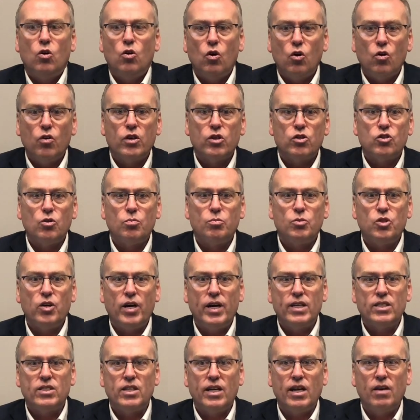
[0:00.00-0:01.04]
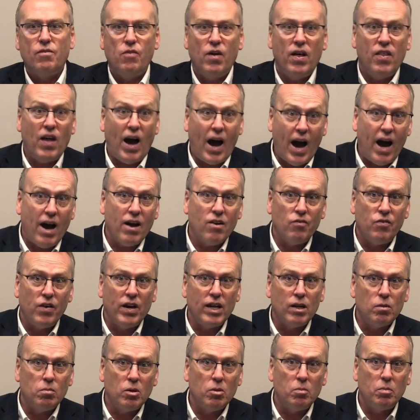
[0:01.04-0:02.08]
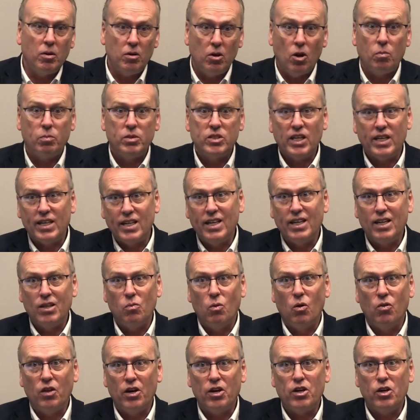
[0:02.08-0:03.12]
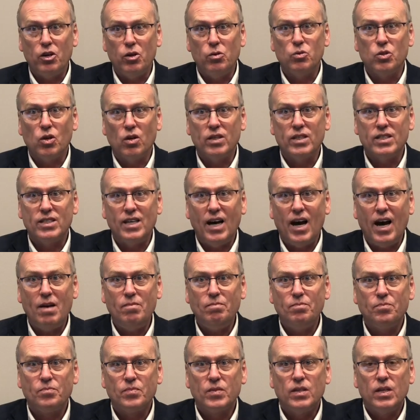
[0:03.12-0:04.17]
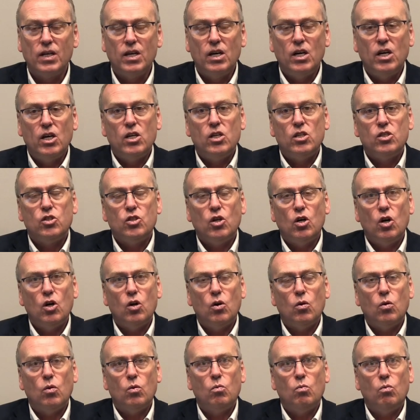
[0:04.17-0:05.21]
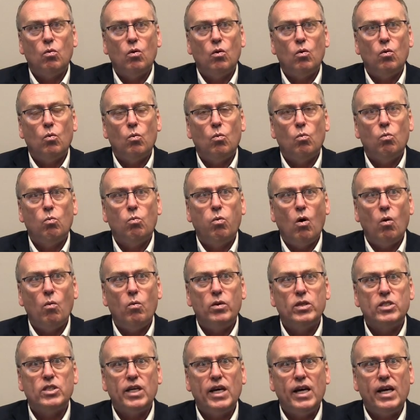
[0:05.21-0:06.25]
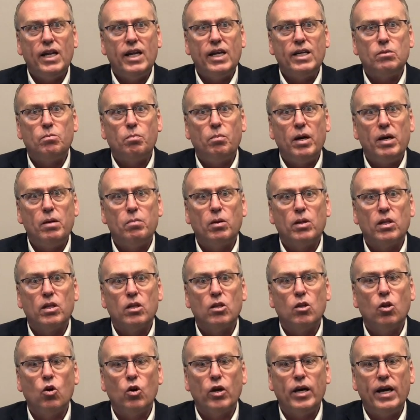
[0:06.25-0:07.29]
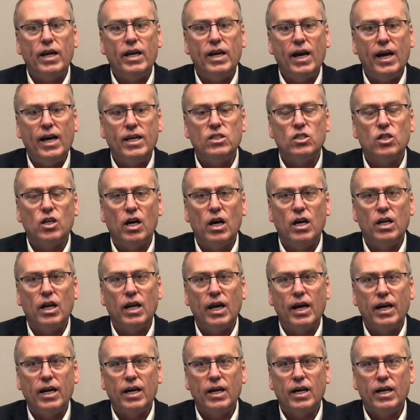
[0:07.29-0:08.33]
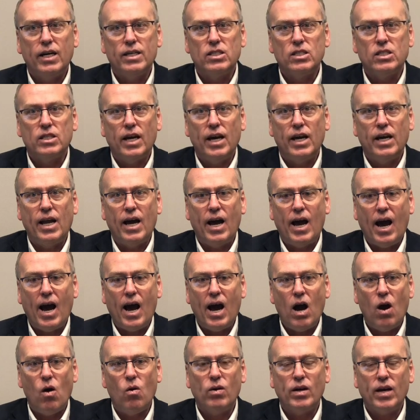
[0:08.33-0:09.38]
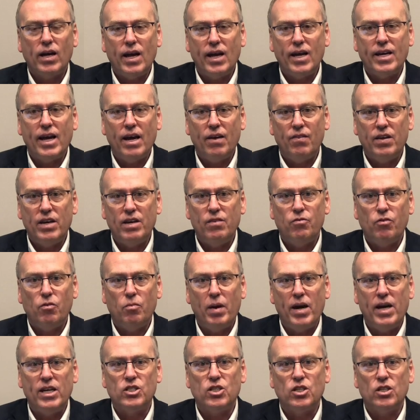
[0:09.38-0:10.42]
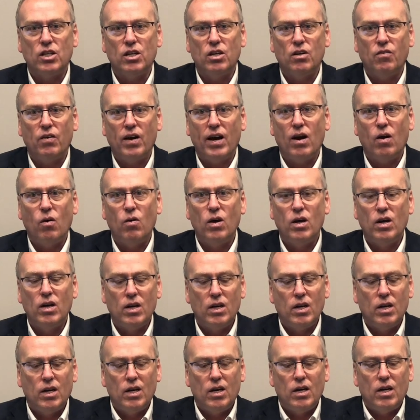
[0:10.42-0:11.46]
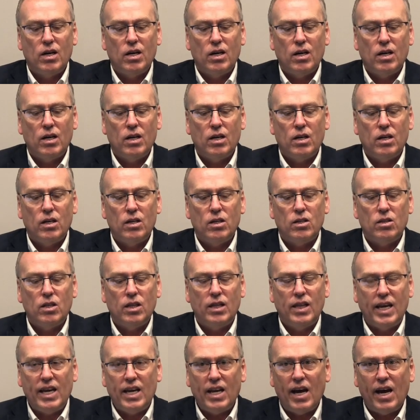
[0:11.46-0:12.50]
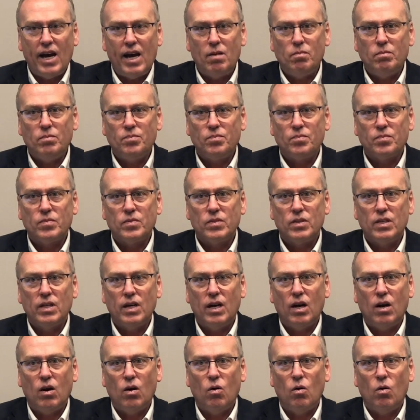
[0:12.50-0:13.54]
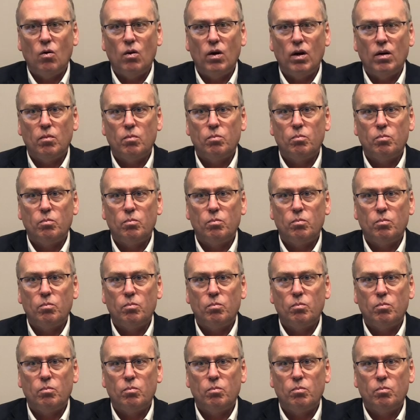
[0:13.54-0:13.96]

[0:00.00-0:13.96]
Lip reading: other substrates that are available, but not particularly the one that you use all the time. So what we're seeing is people looking internally and saying, how can I get the information of how lean I am, how